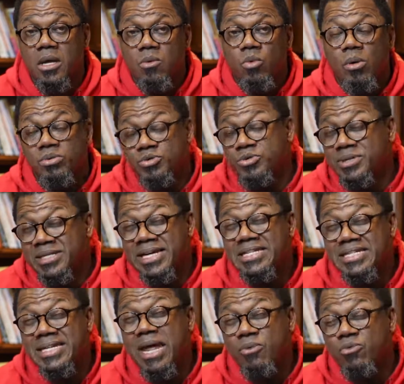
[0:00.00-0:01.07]
what was
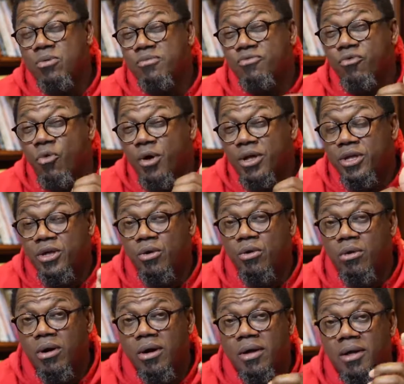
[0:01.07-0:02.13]
released in that room for
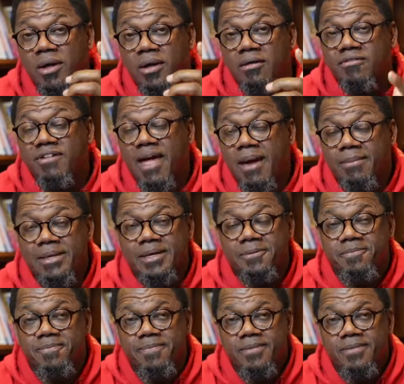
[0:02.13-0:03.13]
your family.